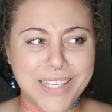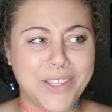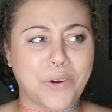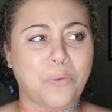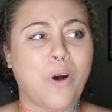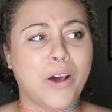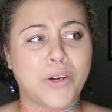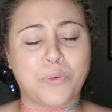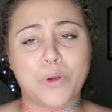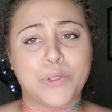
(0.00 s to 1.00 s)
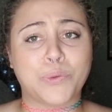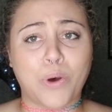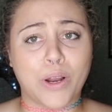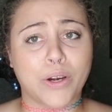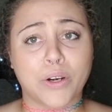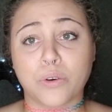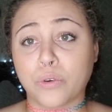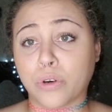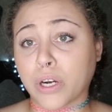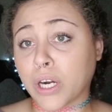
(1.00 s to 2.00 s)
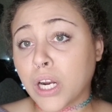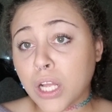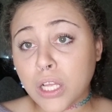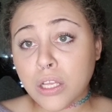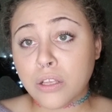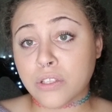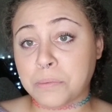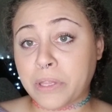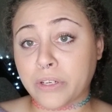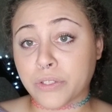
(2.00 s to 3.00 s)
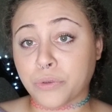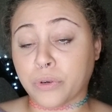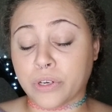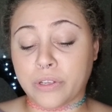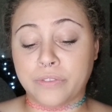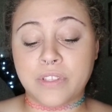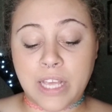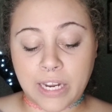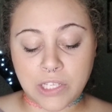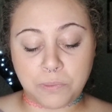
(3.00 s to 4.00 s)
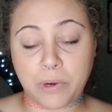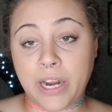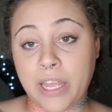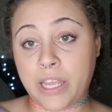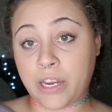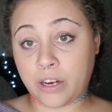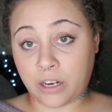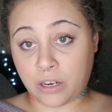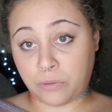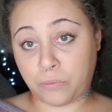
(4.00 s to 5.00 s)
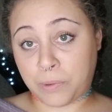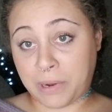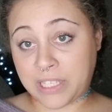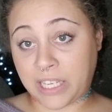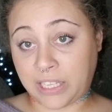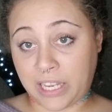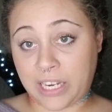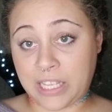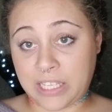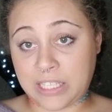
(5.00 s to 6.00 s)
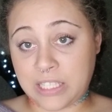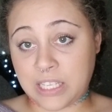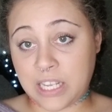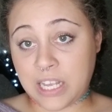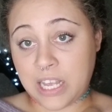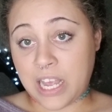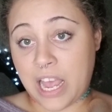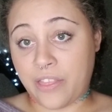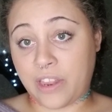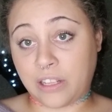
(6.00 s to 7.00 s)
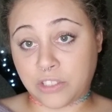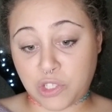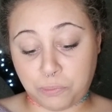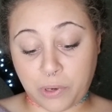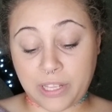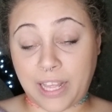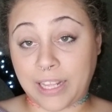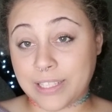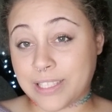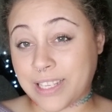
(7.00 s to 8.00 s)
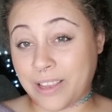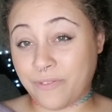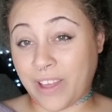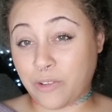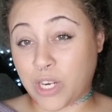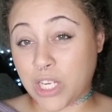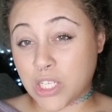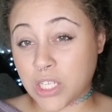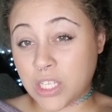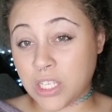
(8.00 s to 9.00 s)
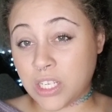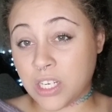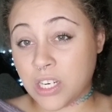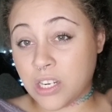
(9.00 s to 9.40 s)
either water, rose water, or some other sort of setting spray here where my tan line is. And then I'll just bring that same foundation